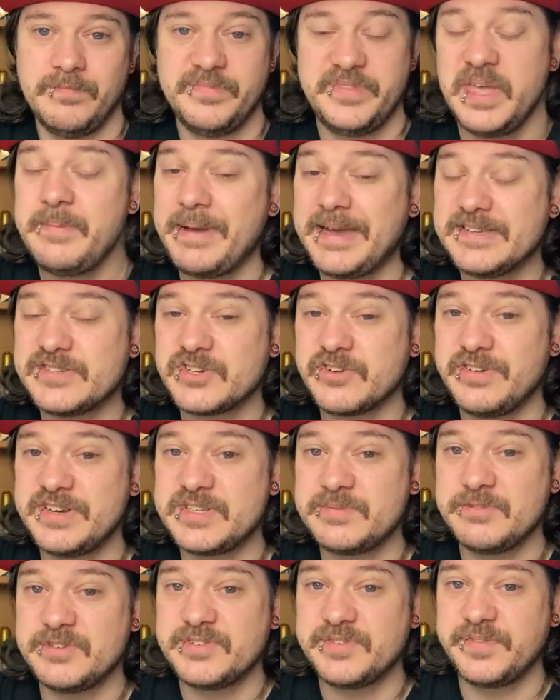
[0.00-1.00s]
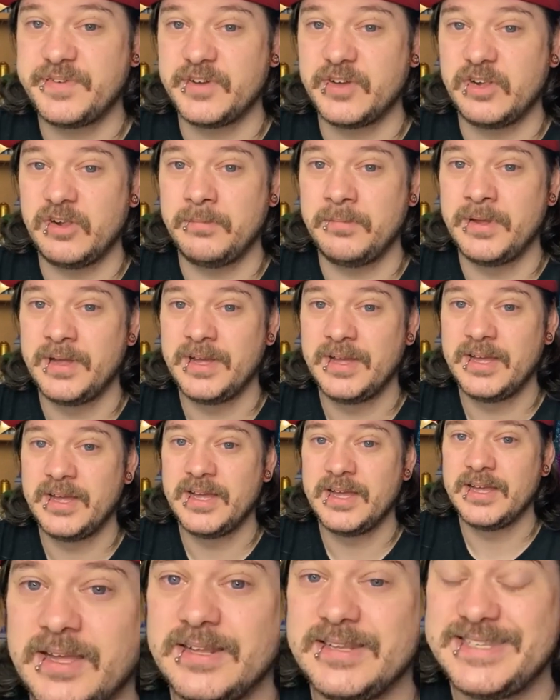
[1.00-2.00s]
The best Christmas film,
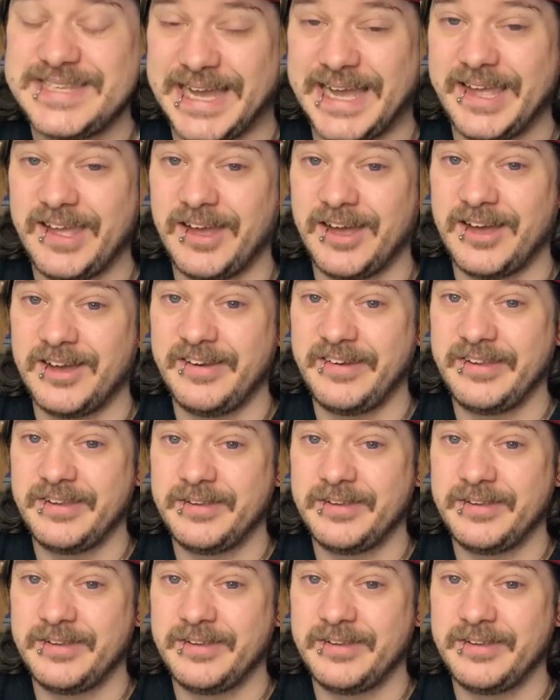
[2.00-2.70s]
Die Hard.